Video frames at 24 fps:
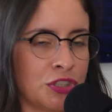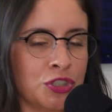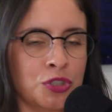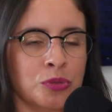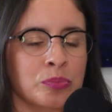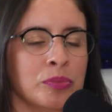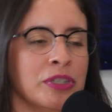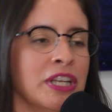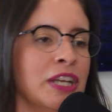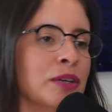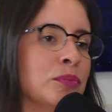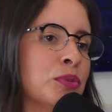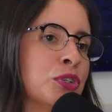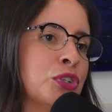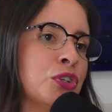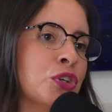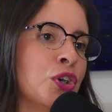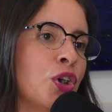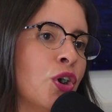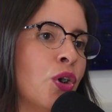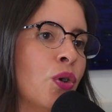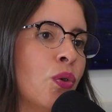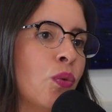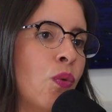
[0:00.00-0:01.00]
to be able to
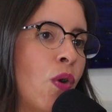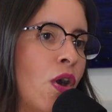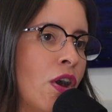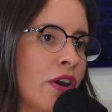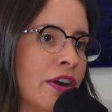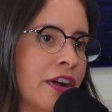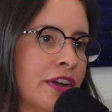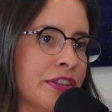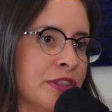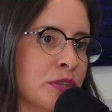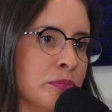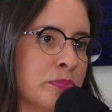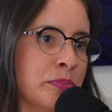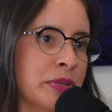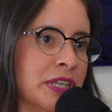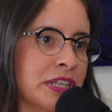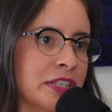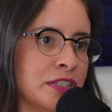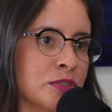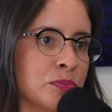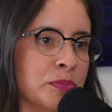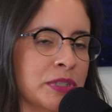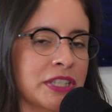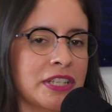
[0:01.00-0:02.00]
go walk on the
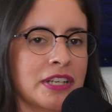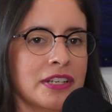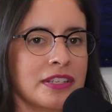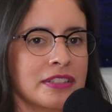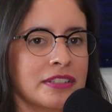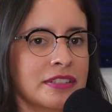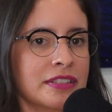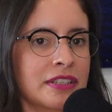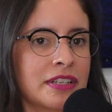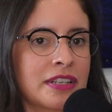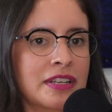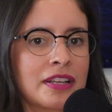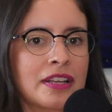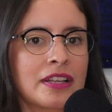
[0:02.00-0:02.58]
beach because